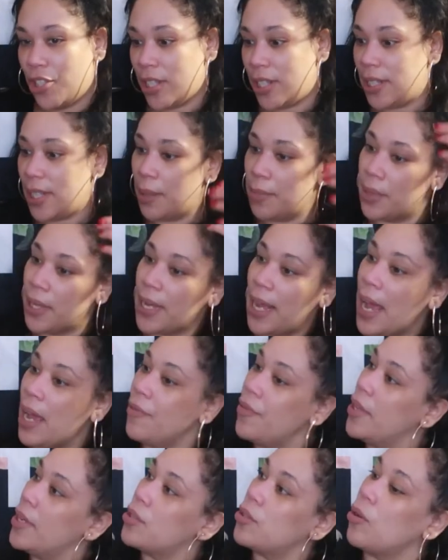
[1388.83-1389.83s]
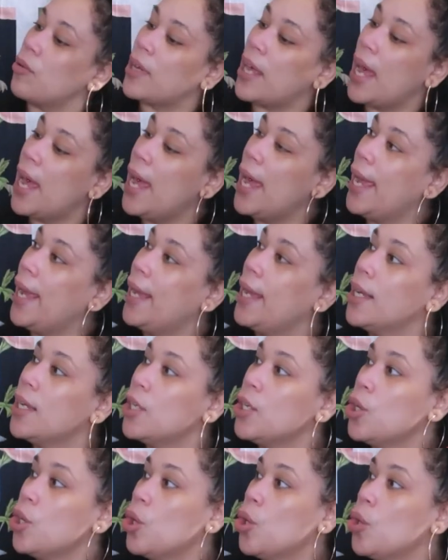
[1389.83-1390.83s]
just seems like everything's okay
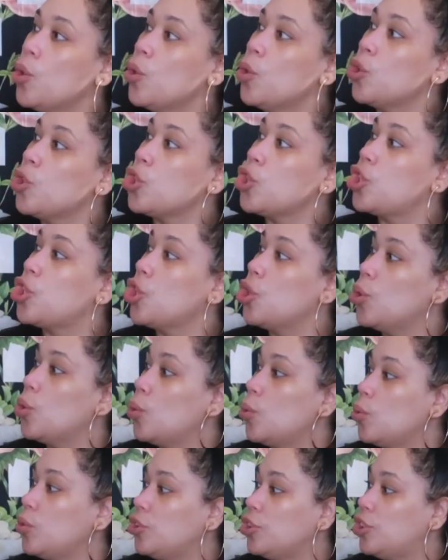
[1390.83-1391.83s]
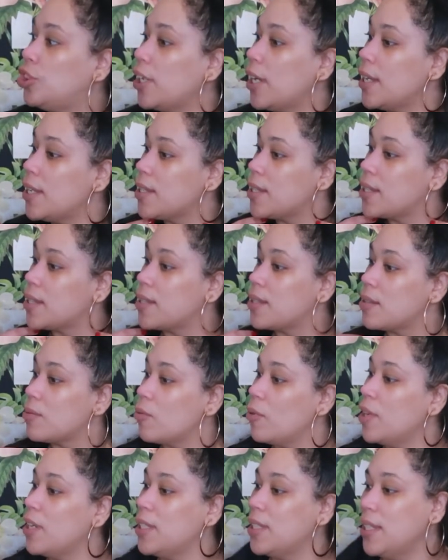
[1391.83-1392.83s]
to just,
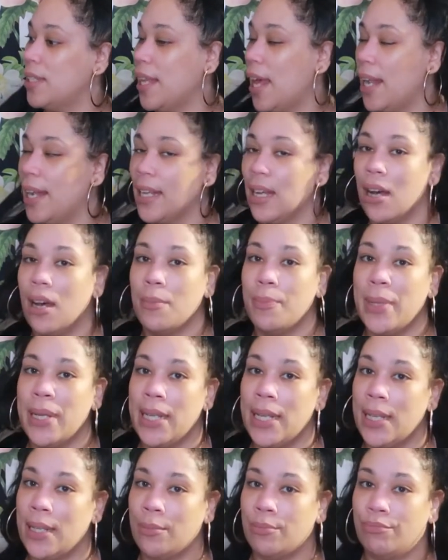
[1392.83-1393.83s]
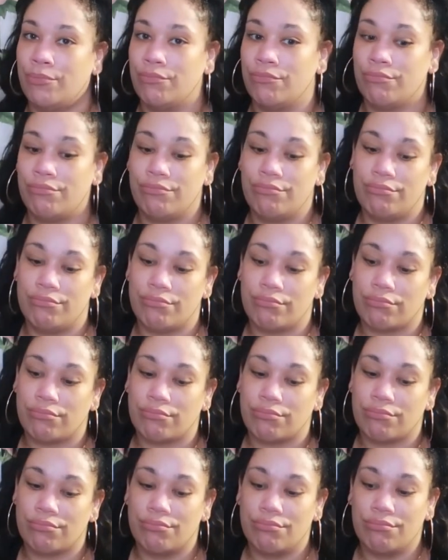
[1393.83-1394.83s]
what is it, Daddy? I'll be
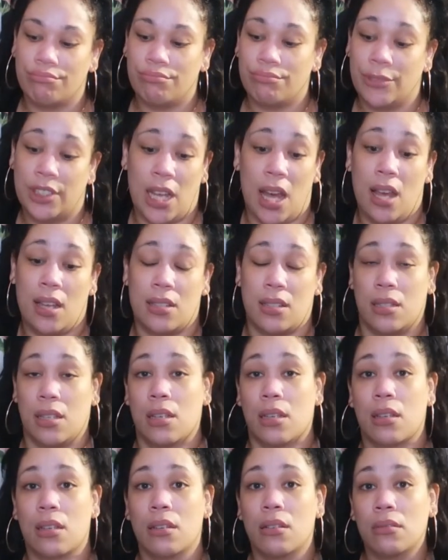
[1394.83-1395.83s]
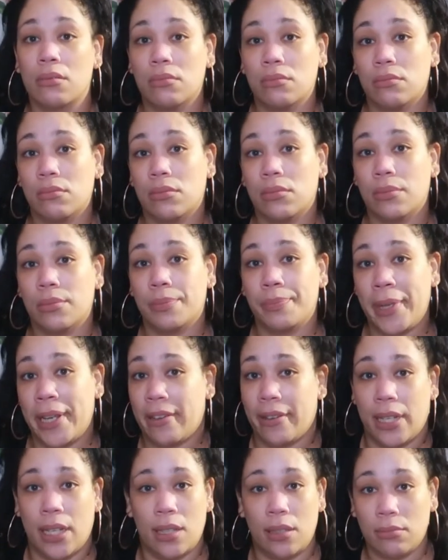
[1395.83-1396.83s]
toxic,
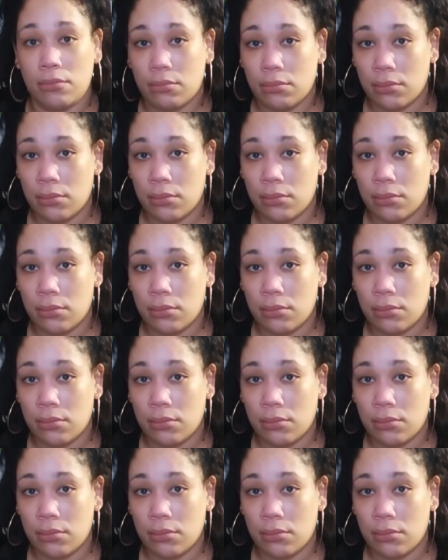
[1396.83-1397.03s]
period.